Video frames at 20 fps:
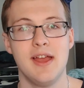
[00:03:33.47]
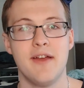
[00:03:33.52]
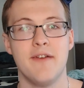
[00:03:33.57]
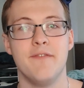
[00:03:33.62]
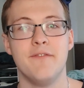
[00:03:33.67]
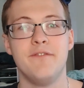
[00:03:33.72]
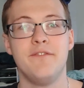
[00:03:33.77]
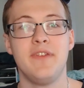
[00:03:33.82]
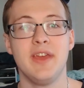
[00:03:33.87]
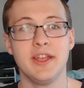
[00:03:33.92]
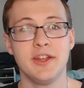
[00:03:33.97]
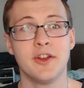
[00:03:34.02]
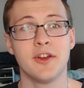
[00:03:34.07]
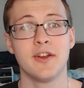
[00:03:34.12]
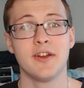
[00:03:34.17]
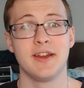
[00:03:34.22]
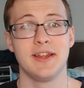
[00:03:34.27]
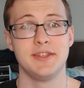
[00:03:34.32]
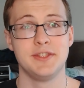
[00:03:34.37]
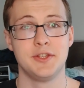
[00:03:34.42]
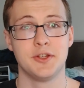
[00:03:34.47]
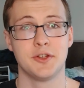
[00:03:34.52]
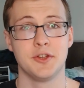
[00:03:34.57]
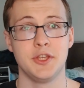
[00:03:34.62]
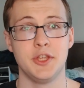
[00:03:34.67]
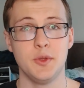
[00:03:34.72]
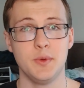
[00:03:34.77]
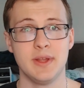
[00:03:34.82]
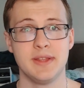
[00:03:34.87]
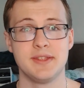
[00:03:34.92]
Vigor is your
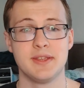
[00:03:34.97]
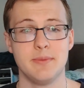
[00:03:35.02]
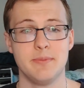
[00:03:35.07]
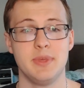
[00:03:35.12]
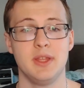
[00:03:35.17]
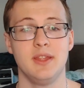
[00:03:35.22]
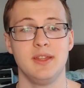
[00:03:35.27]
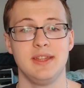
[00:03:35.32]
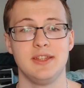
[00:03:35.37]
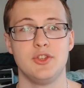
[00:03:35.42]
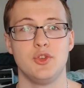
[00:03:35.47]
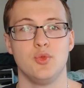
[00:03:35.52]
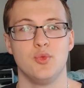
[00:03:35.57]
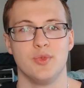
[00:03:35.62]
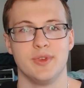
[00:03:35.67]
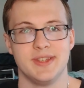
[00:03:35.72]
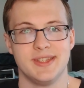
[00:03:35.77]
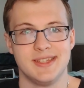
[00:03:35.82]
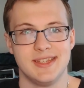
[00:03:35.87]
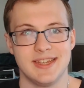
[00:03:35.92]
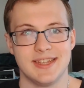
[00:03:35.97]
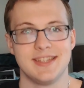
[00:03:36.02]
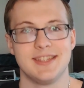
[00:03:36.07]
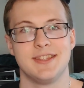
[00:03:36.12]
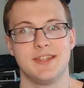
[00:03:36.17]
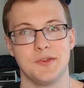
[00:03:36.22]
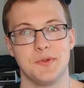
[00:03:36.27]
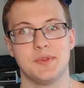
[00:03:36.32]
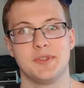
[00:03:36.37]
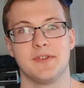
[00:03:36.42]
unit's ability to resist
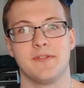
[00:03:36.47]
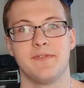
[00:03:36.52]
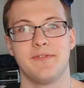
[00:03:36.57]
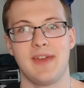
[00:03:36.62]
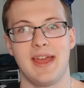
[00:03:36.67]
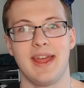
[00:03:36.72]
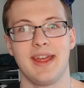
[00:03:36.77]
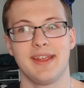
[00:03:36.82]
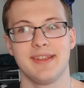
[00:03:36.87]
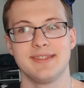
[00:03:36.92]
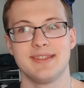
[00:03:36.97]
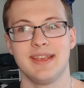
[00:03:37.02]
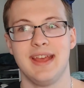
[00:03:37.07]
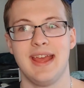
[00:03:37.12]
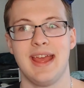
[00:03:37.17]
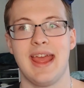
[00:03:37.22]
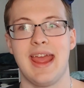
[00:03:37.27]
those effects